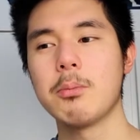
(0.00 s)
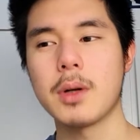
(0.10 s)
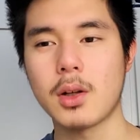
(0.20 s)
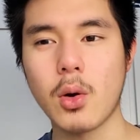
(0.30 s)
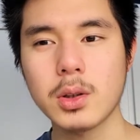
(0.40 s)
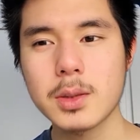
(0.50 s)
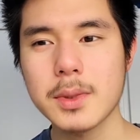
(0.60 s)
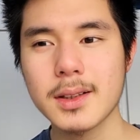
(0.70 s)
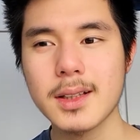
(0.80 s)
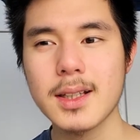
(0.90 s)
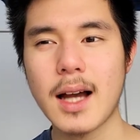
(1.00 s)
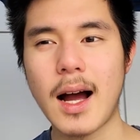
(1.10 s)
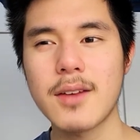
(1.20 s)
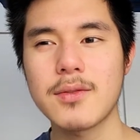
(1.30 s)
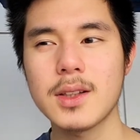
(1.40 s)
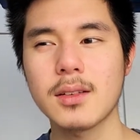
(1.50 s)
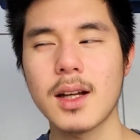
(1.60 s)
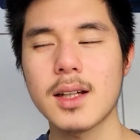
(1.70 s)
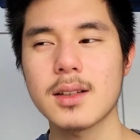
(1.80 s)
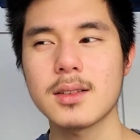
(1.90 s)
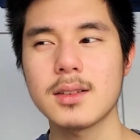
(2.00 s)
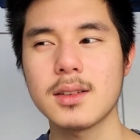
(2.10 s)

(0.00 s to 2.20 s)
But ultimately, I feel like